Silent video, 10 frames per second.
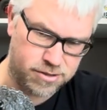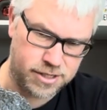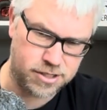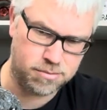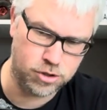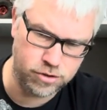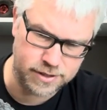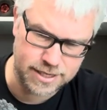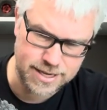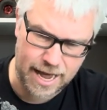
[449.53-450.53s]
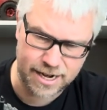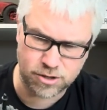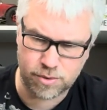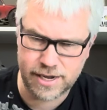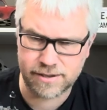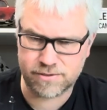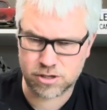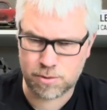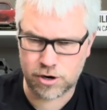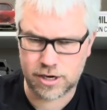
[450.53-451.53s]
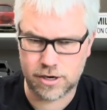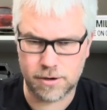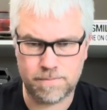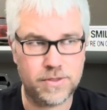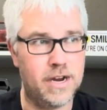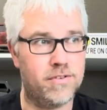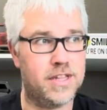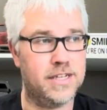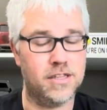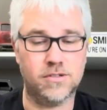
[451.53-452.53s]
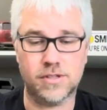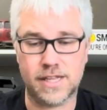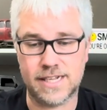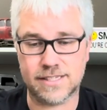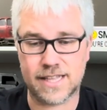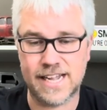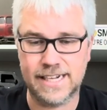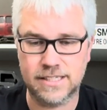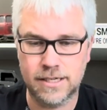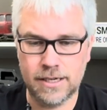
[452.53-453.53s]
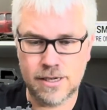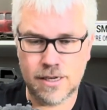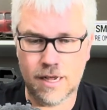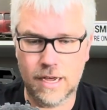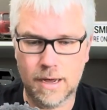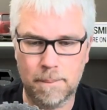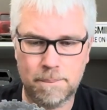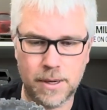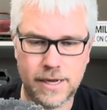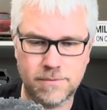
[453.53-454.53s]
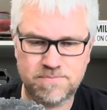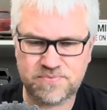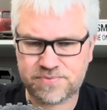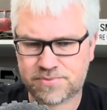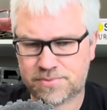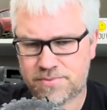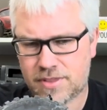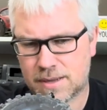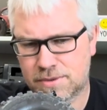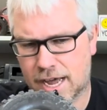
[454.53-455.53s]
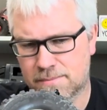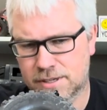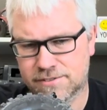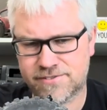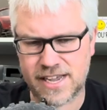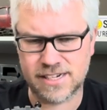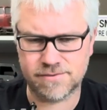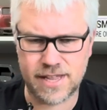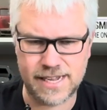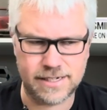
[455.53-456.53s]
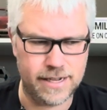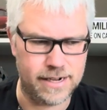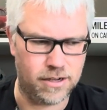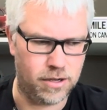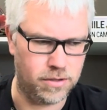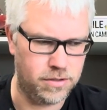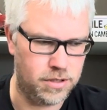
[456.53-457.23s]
it doesn't move and it's out of the way of the spur gear, everything along the lines of that. But I'm not a big fan of that at all.